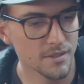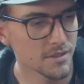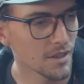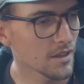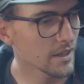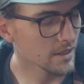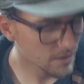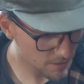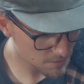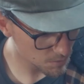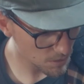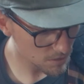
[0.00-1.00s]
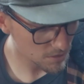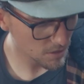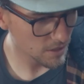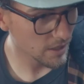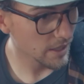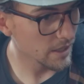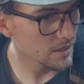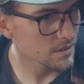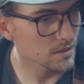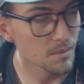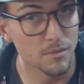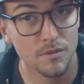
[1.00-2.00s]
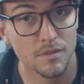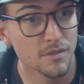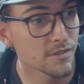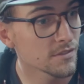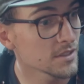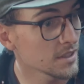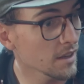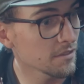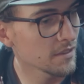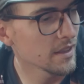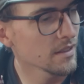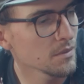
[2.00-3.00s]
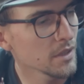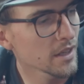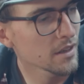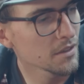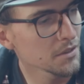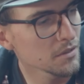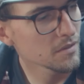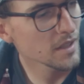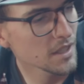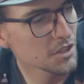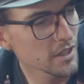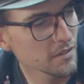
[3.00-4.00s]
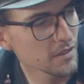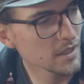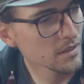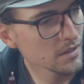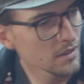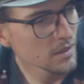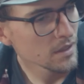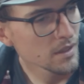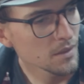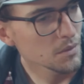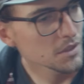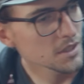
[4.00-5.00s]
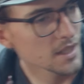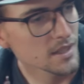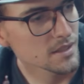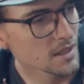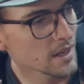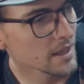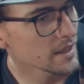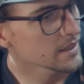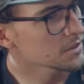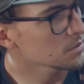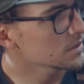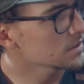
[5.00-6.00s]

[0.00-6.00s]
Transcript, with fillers: is starting. We started getting some stuff in. We got our new VHF in, which has an AIS